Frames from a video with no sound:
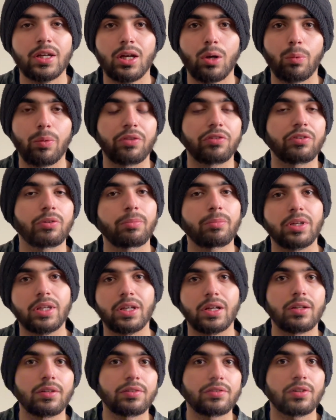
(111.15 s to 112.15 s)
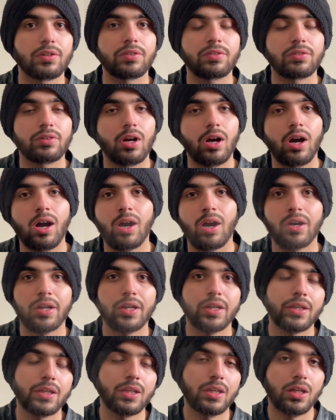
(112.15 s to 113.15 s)
with somebody else's
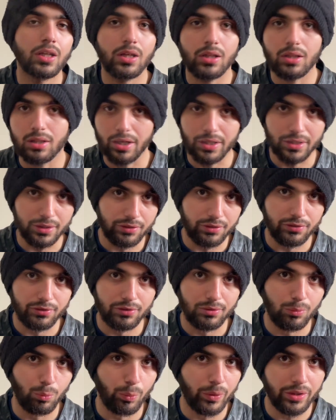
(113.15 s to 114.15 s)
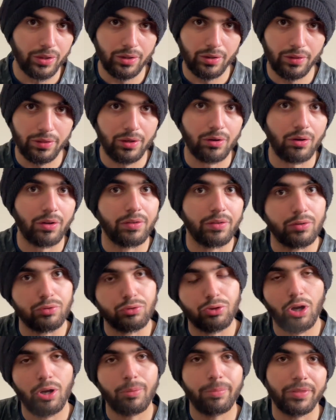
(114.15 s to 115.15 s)
highlights when they're at their
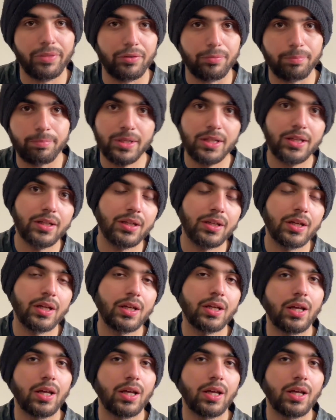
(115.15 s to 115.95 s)
top, at their peak,